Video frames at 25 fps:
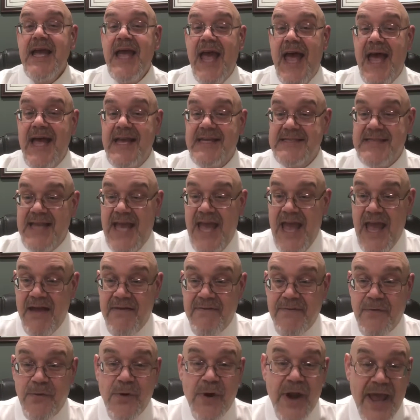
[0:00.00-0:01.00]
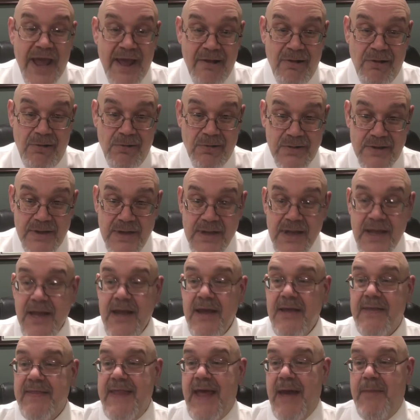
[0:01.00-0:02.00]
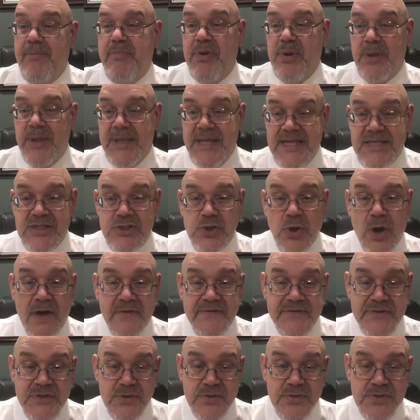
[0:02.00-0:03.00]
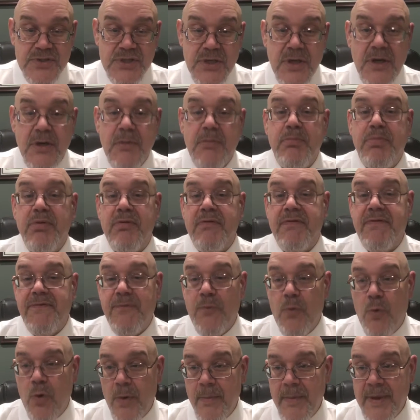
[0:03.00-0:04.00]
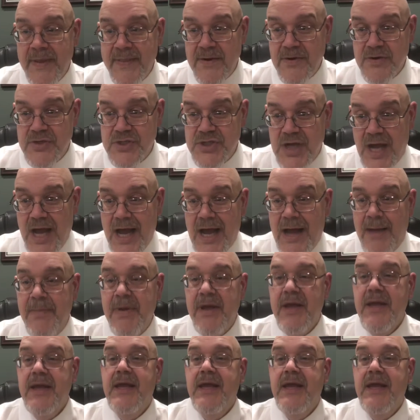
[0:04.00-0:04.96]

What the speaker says: has ever held that police officers performing their job